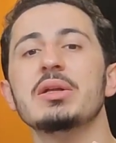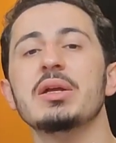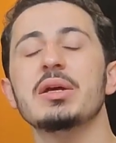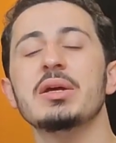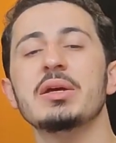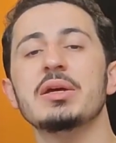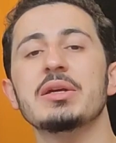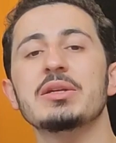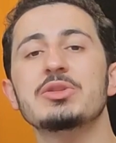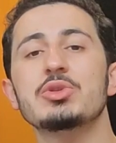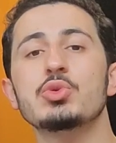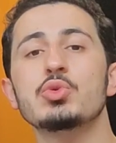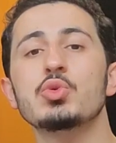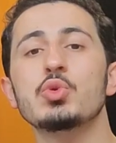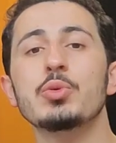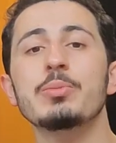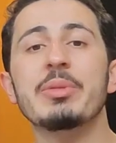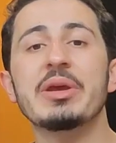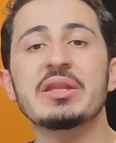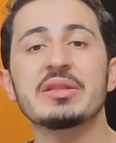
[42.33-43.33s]

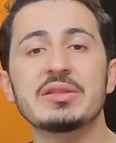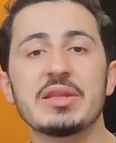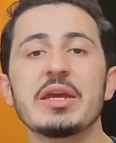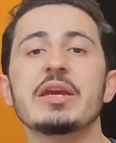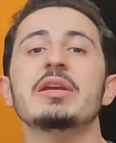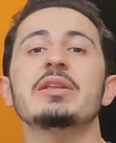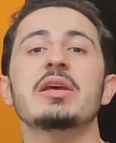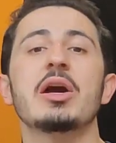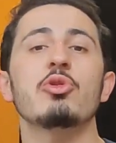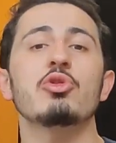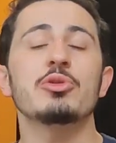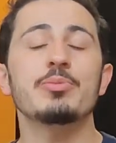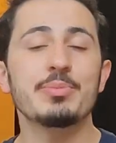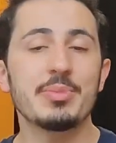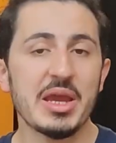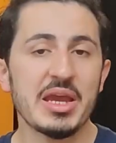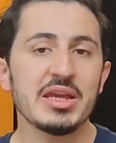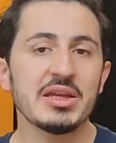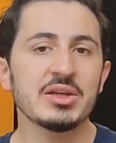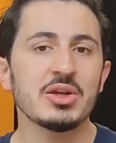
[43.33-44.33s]
to maintain our
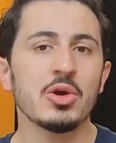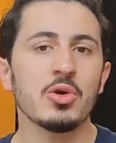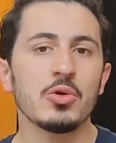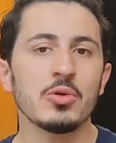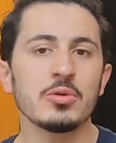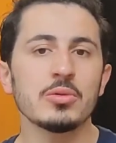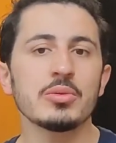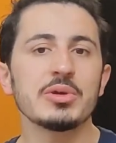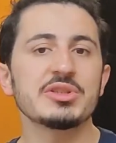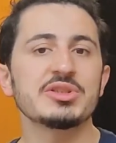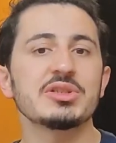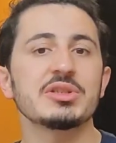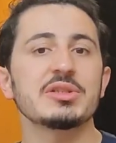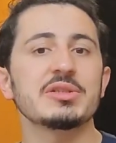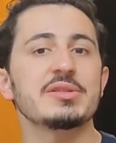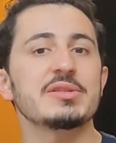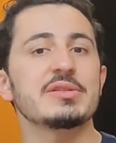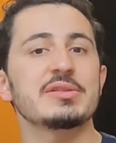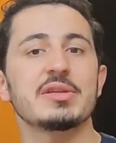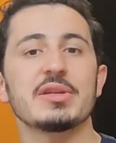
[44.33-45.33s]
main goal, which
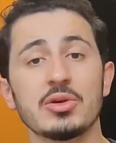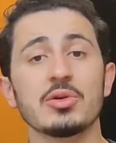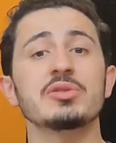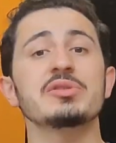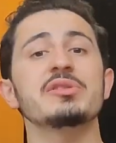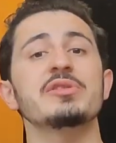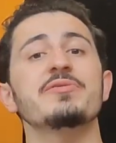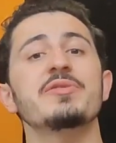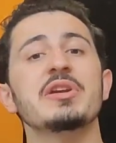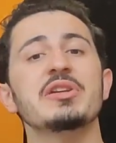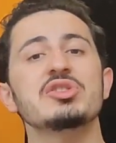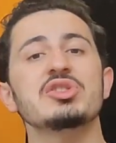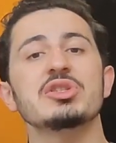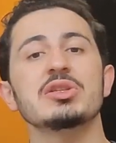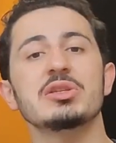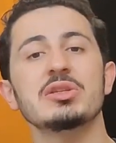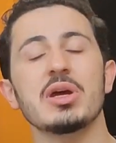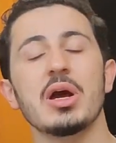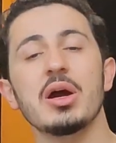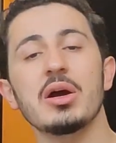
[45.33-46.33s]
is
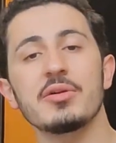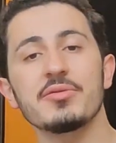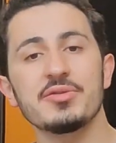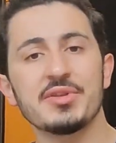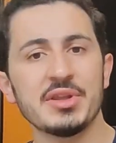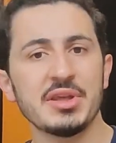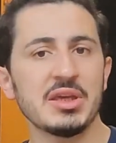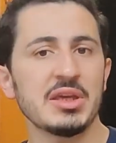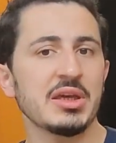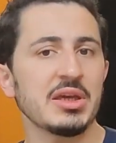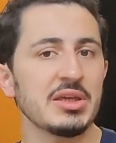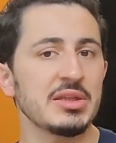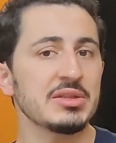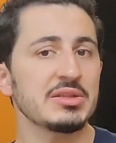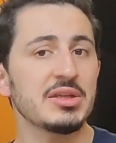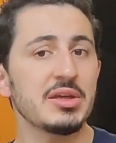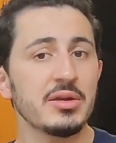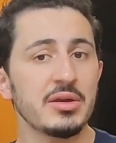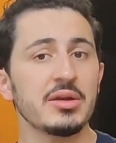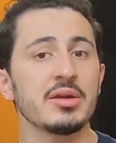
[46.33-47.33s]
conservation of the
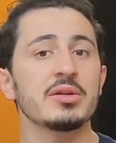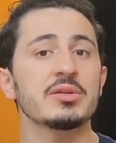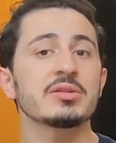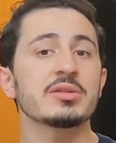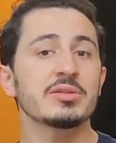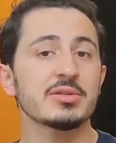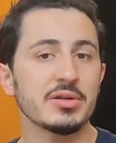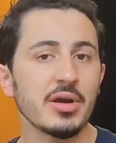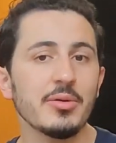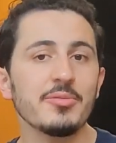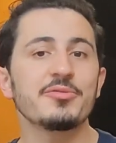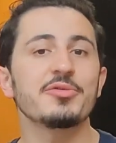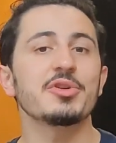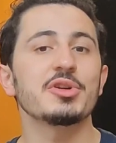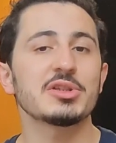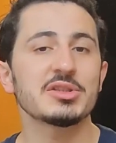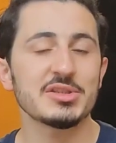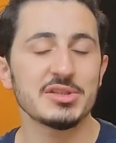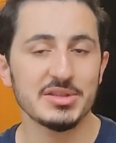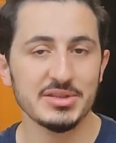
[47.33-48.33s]
interior
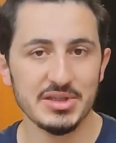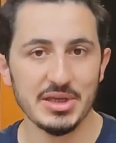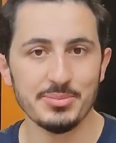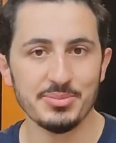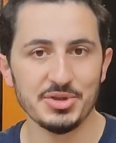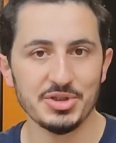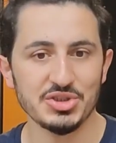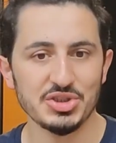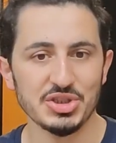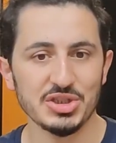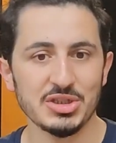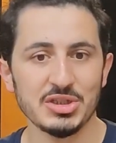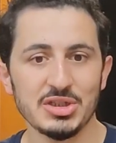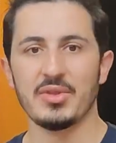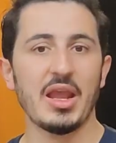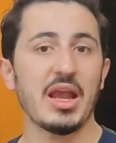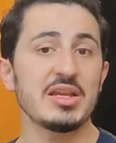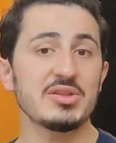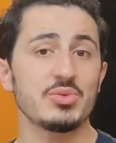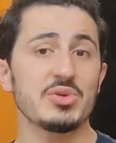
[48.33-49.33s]
comfort temperature.
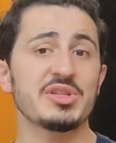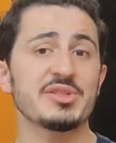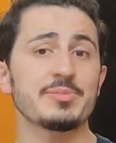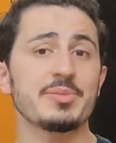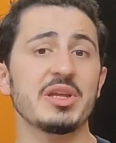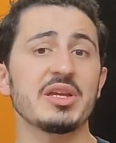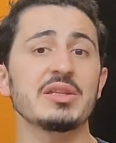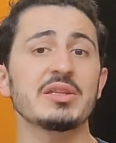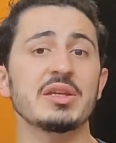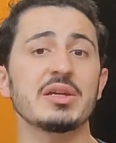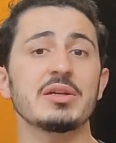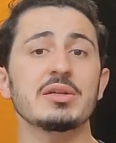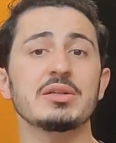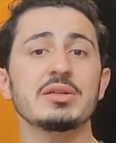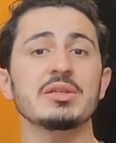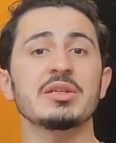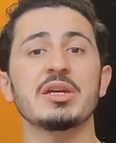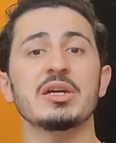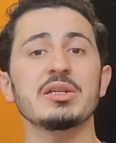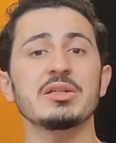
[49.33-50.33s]
As we explained
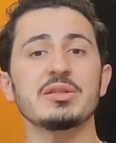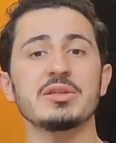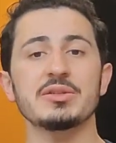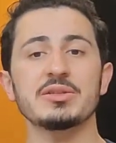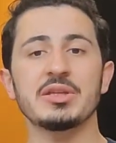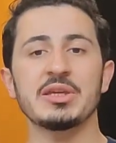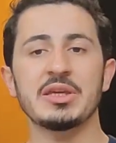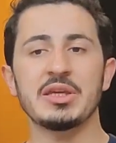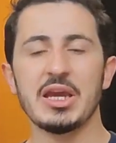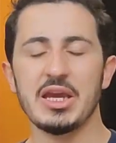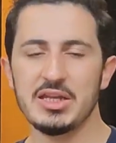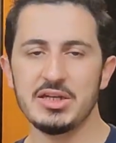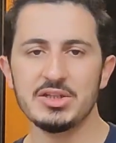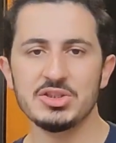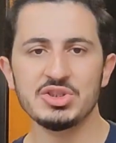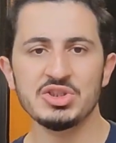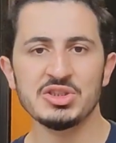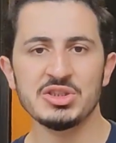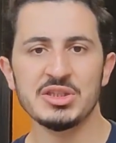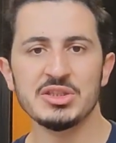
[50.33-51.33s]
earlier, the
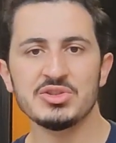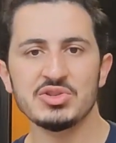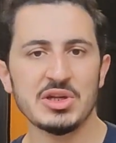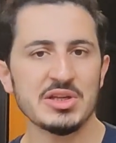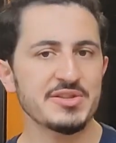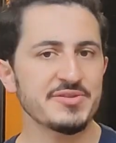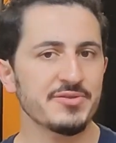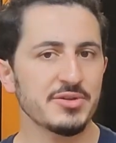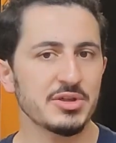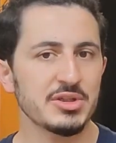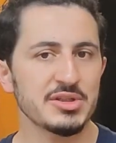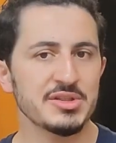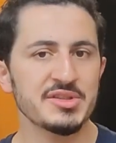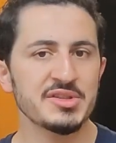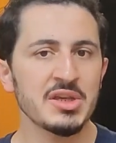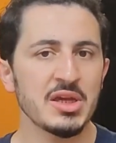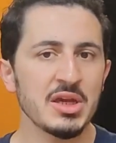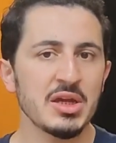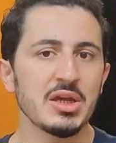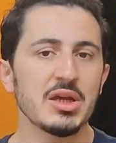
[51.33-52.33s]
energy
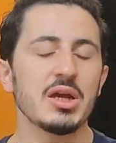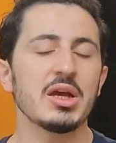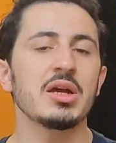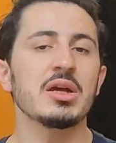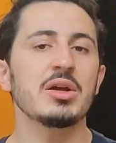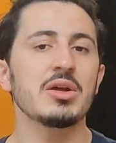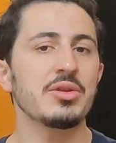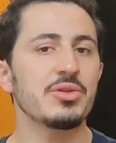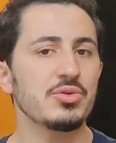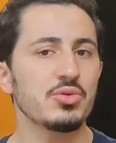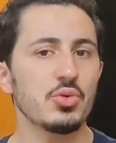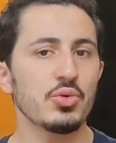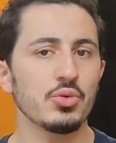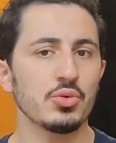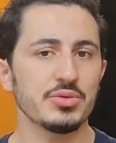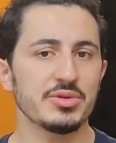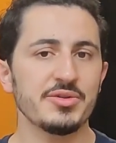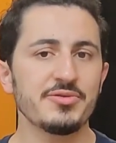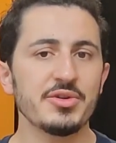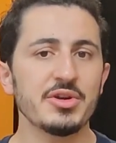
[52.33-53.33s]
transfers
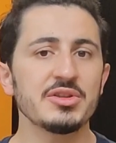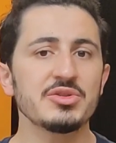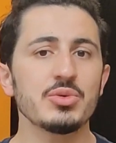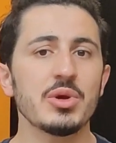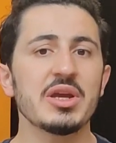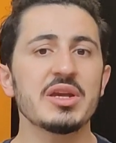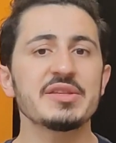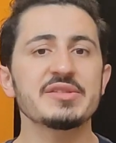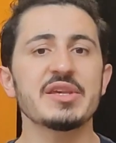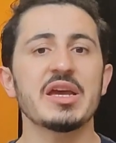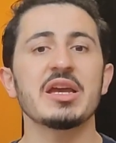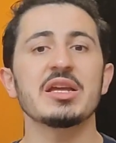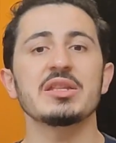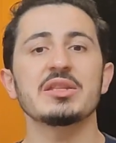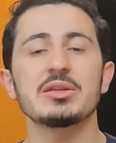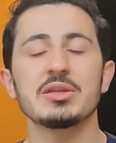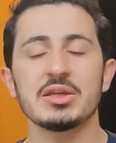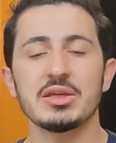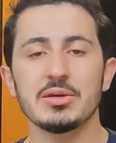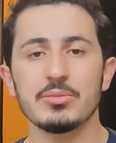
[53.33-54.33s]
through different ways,
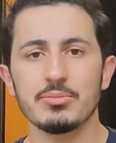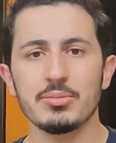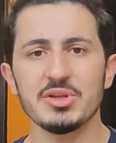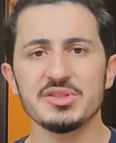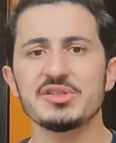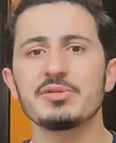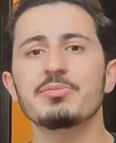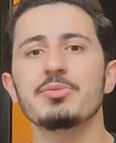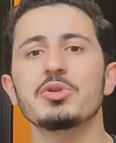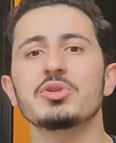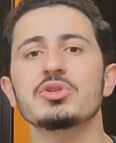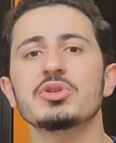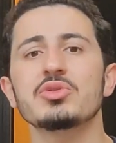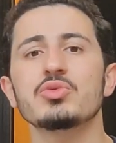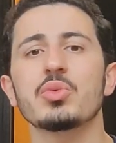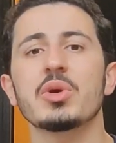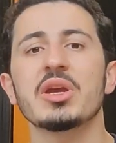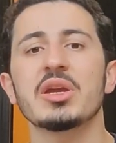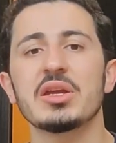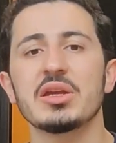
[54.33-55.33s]
and the most
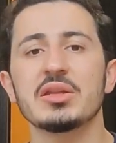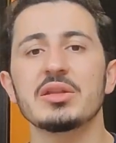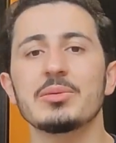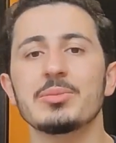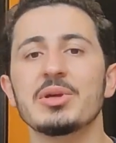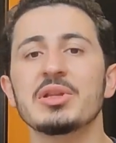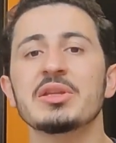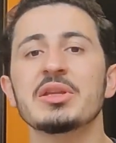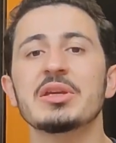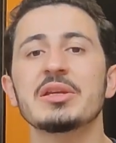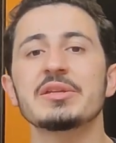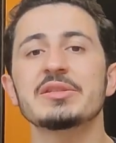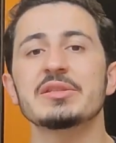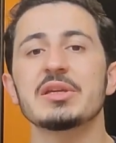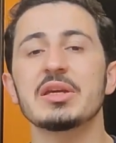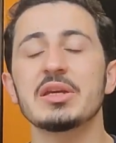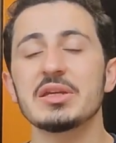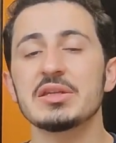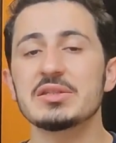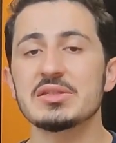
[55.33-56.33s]
important way in the buildings
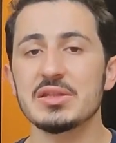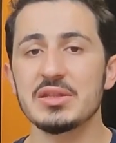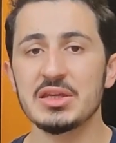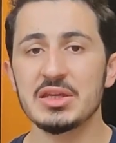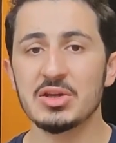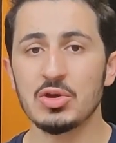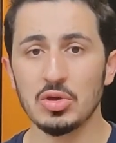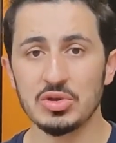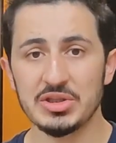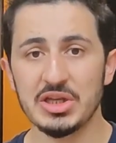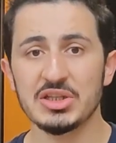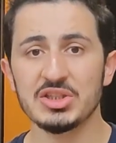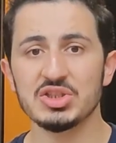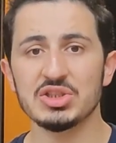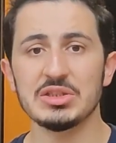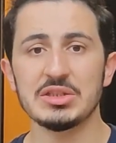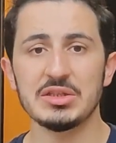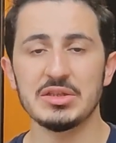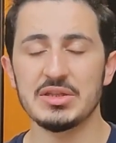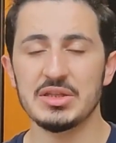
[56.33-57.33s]
is the
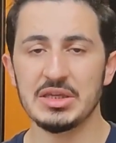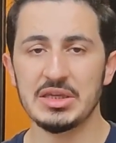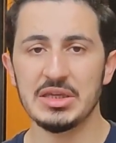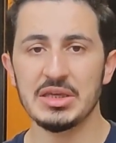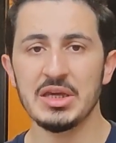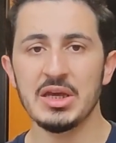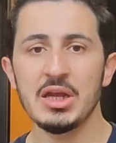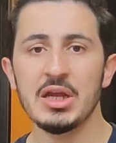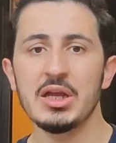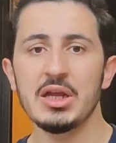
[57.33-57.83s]
conduction, the